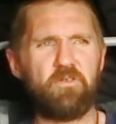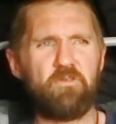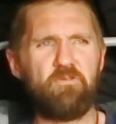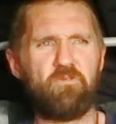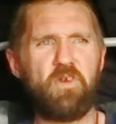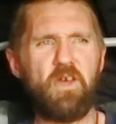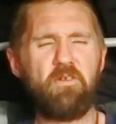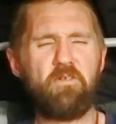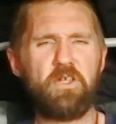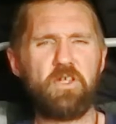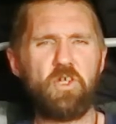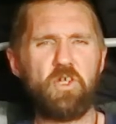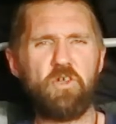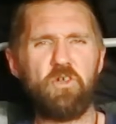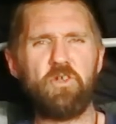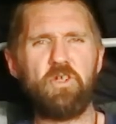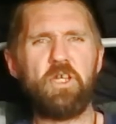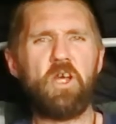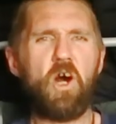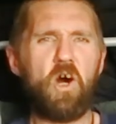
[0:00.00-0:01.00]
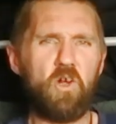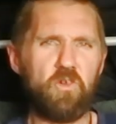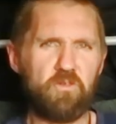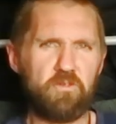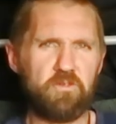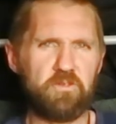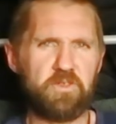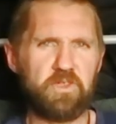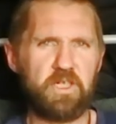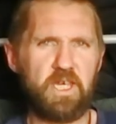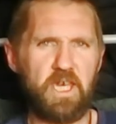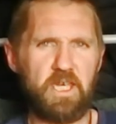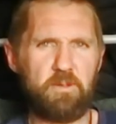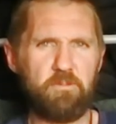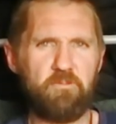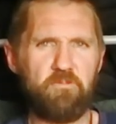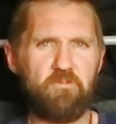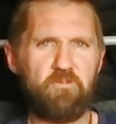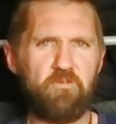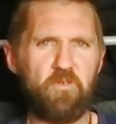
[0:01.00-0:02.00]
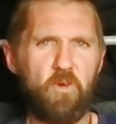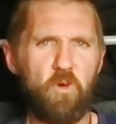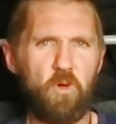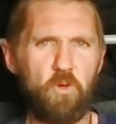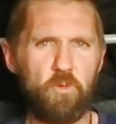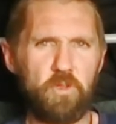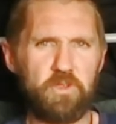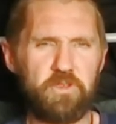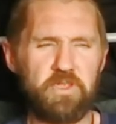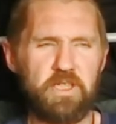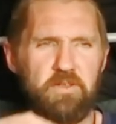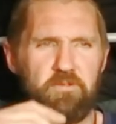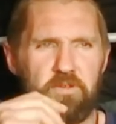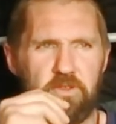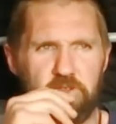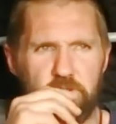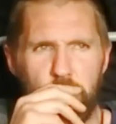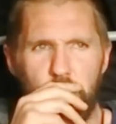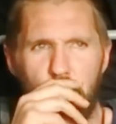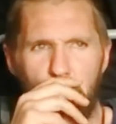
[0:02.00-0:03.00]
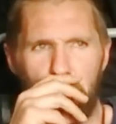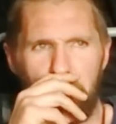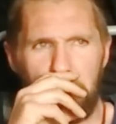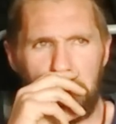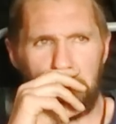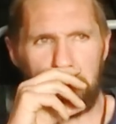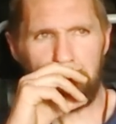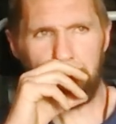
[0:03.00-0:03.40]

very early on came forward, even as a puppy.